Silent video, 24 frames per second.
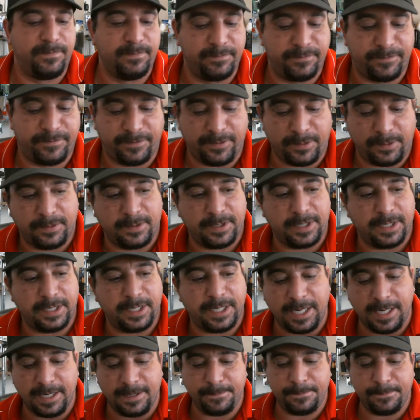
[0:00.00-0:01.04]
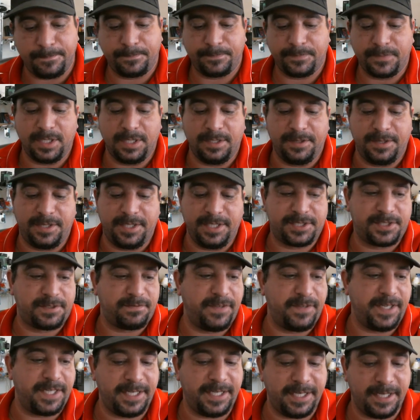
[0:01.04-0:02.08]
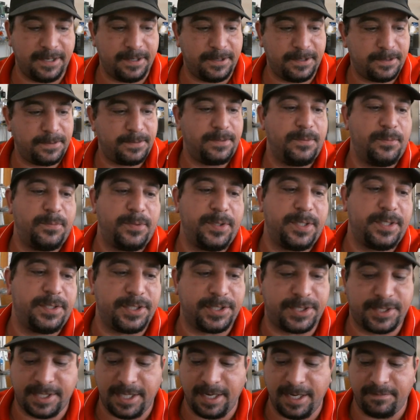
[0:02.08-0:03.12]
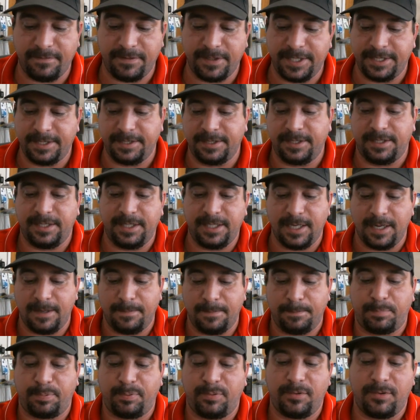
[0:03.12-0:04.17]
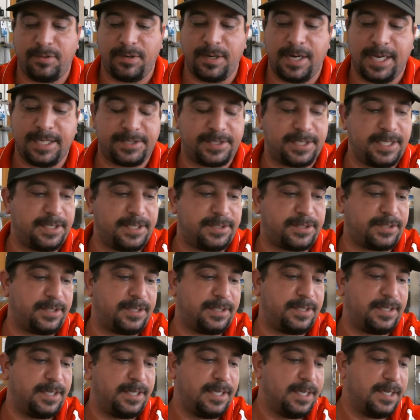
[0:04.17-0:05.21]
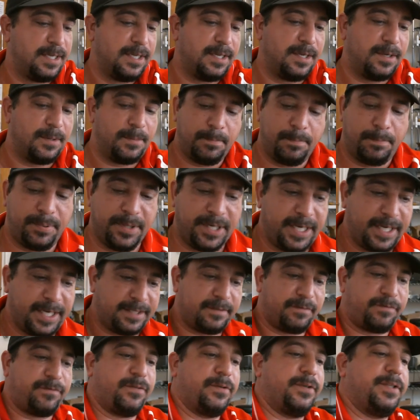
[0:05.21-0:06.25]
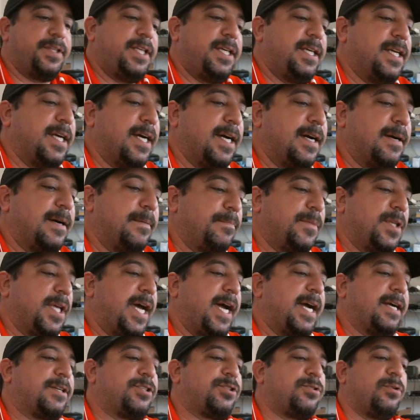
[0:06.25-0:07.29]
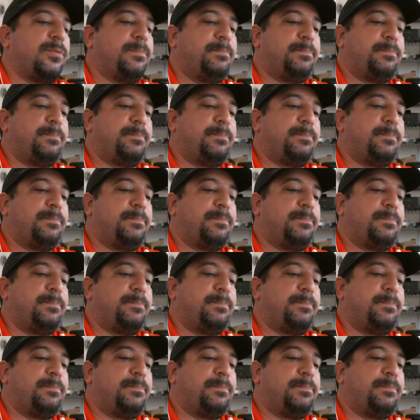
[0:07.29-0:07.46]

For this video, we're just covering the processor, but for the actual